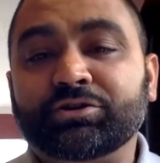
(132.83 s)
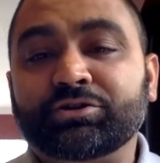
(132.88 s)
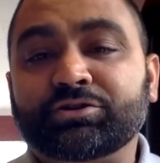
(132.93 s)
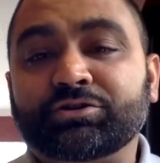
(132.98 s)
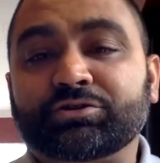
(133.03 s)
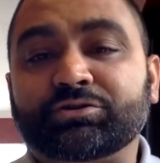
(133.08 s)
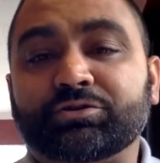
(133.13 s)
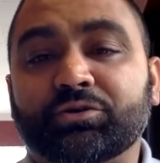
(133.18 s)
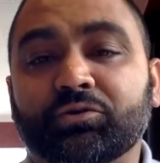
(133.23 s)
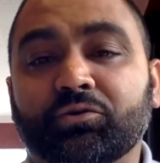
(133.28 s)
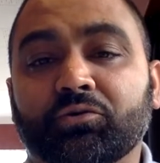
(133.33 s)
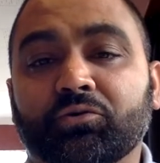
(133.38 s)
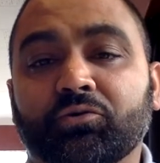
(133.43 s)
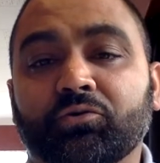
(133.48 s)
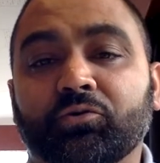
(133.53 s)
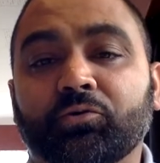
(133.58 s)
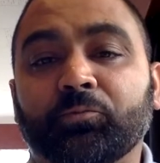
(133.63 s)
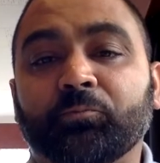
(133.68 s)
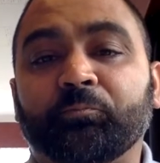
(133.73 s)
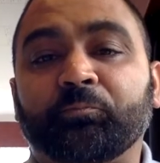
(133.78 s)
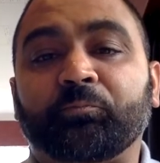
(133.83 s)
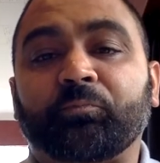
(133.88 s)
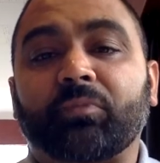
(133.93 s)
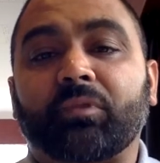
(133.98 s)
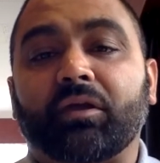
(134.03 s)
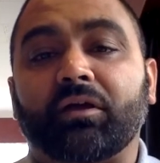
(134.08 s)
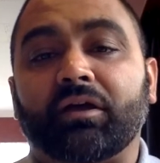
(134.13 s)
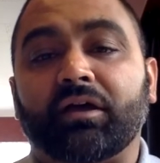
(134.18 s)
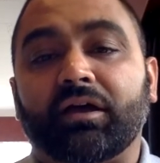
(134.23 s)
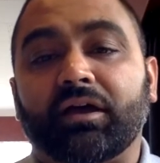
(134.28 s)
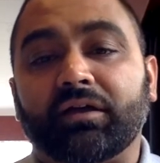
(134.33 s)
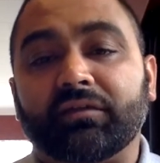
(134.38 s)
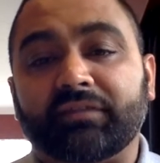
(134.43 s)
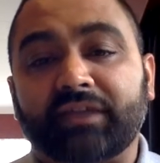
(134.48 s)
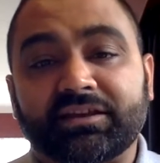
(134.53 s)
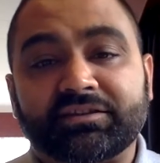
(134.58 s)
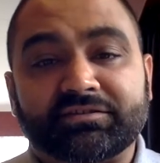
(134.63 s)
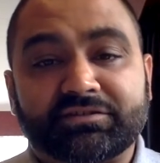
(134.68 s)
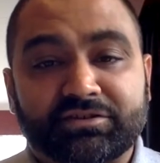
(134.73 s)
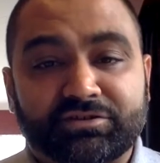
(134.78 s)
So
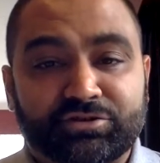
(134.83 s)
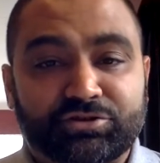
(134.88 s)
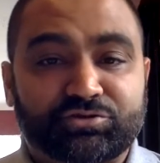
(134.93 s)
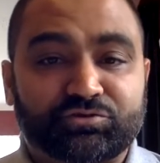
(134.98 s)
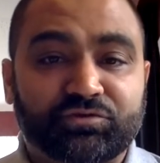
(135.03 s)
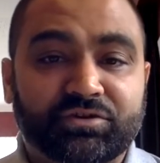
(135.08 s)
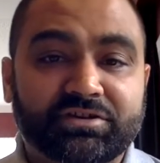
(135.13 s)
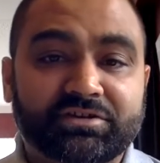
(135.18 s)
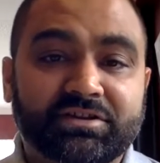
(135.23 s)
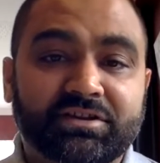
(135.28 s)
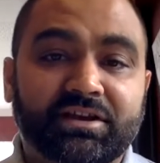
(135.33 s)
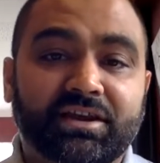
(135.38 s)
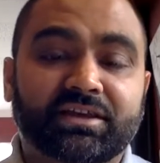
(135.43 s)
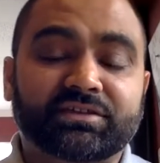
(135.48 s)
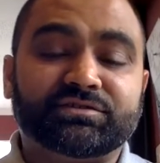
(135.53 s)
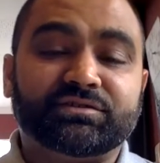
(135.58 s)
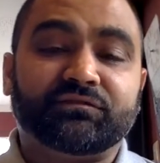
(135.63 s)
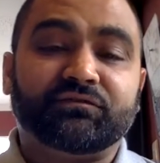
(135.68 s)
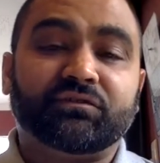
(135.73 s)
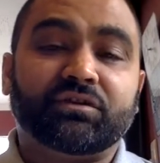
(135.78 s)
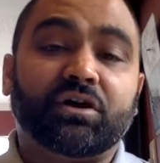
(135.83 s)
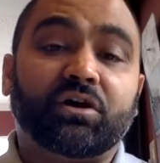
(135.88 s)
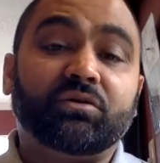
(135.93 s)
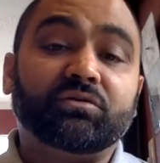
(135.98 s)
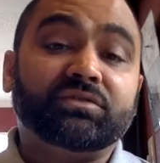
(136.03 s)
that's the situation as of now.